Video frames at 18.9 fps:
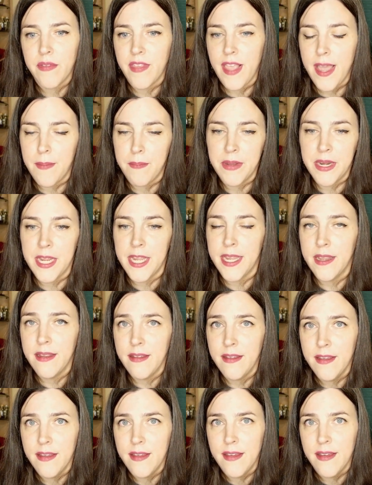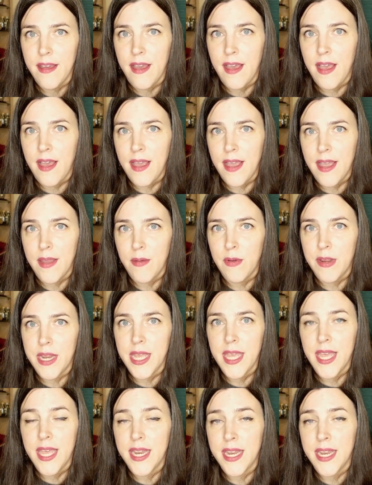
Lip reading: happening, I went ahead and